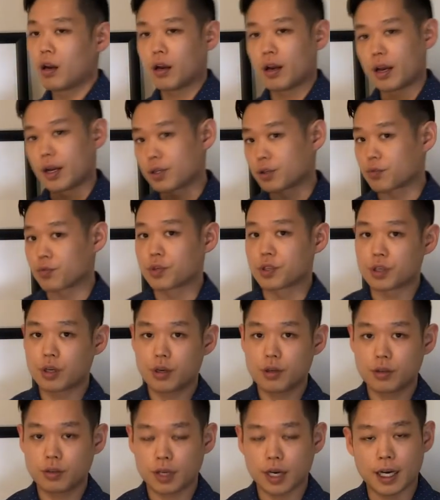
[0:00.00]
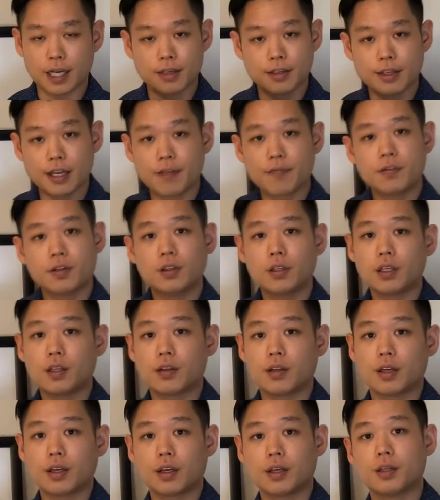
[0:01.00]
As a result, I definitely
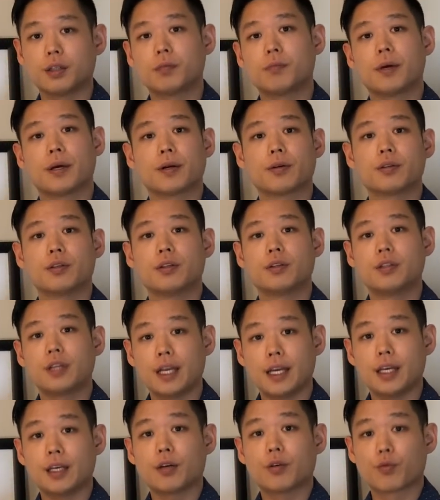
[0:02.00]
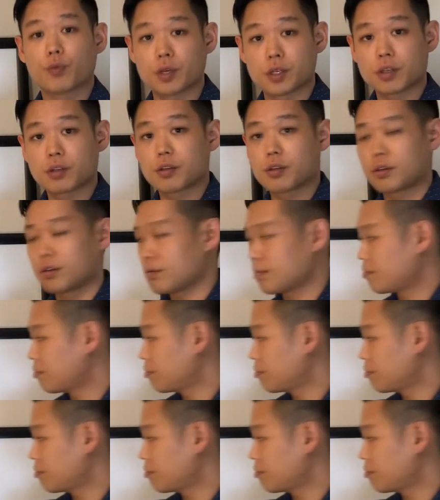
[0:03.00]
think it is better to take risks.